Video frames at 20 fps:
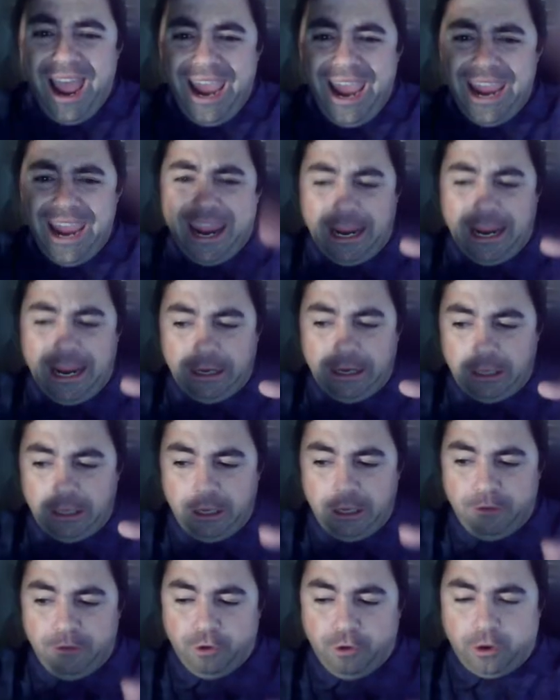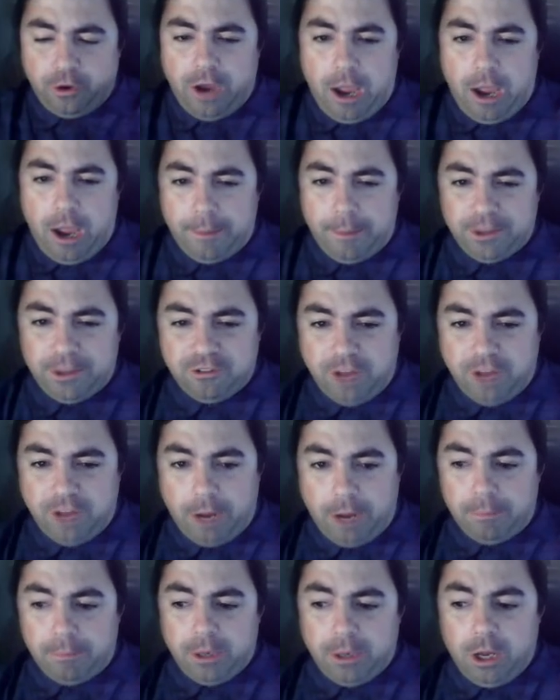and leave your comments
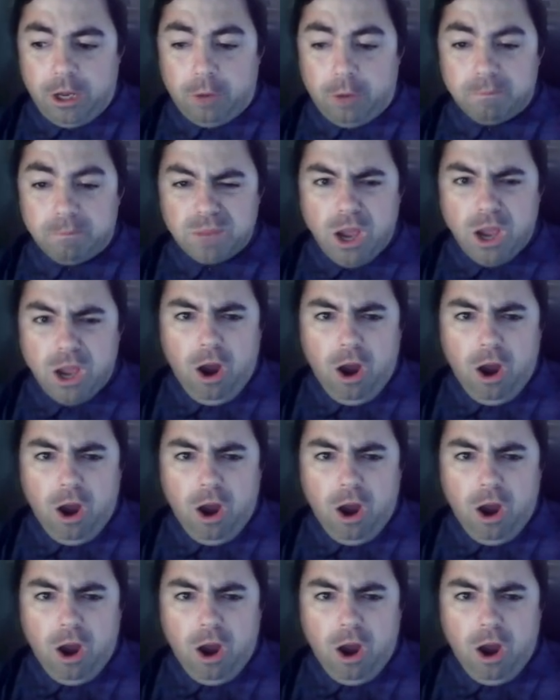down below.